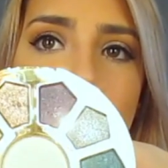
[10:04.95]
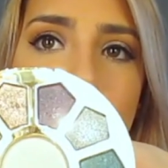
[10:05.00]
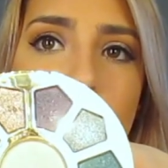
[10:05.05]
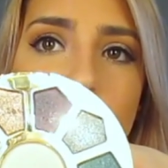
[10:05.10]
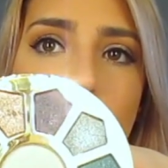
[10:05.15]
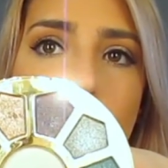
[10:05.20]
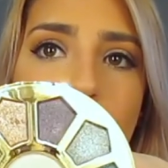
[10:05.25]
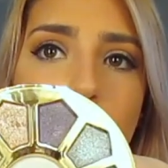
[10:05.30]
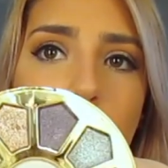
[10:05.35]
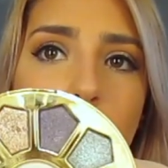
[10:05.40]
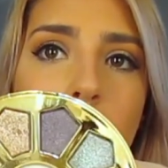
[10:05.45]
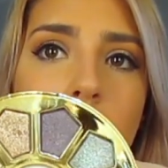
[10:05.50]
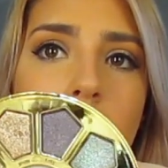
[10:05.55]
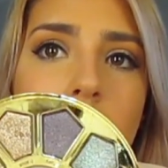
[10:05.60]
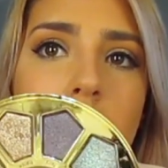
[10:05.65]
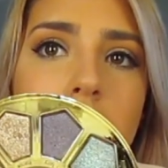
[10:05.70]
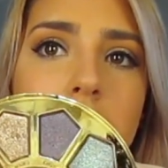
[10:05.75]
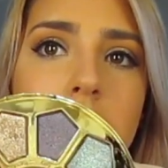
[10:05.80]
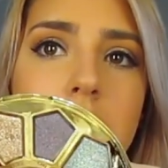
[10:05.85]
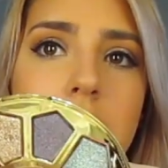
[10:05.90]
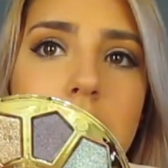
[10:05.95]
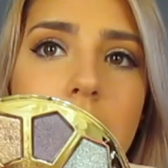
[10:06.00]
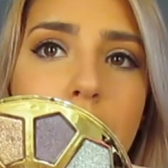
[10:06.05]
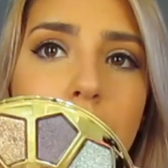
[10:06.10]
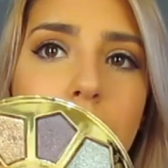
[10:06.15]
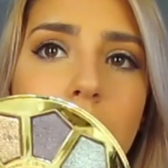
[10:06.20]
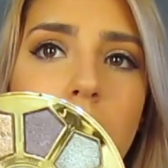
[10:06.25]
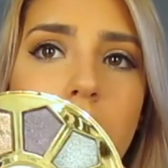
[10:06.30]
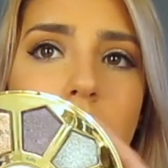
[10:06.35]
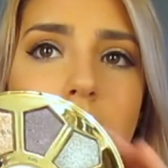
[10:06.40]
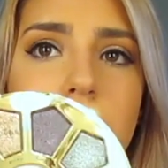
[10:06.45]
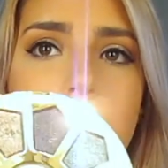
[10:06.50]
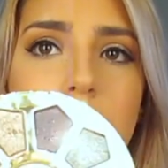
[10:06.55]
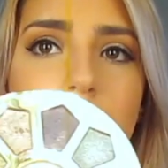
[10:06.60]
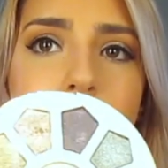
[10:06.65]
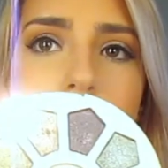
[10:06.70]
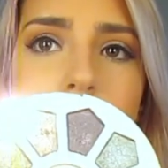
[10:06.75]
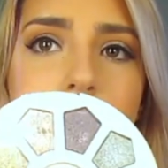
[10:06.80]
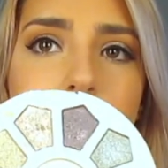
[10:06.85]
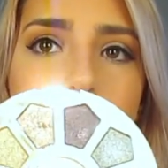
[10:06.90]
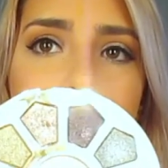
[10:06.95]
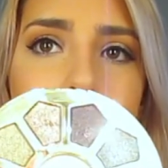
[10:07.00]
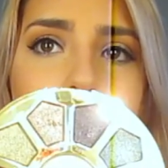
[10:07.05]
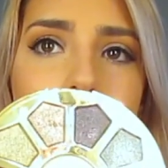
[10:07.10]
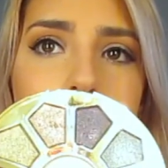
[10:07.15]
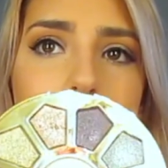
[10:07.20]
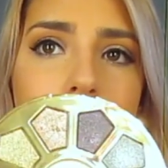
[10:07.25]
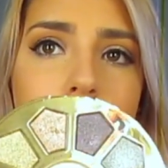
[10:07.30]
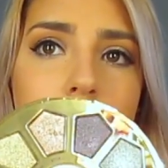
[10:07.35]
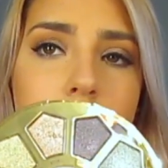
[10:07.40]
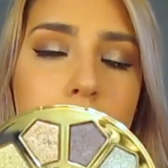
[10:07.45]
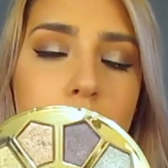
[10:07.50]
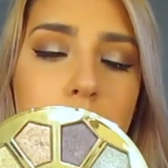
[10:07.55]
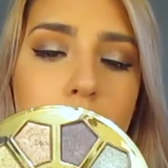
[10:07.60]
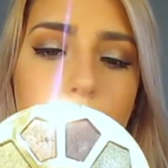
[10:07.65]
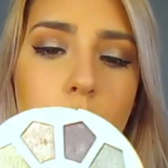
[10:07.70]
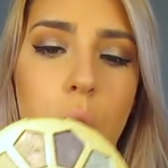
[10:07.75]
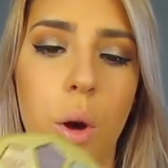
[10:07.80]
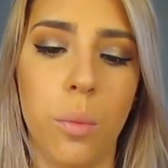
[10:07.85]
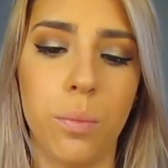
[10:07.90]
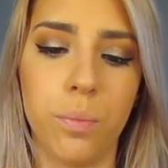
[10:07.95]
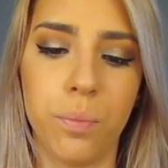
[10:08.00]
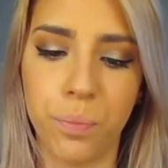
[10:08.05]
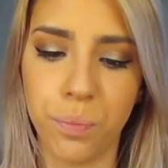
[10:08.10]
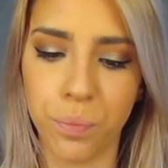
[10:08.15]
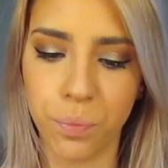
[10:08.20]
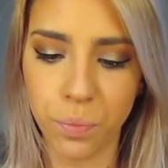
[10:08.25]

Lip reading: So definitely worth it. So,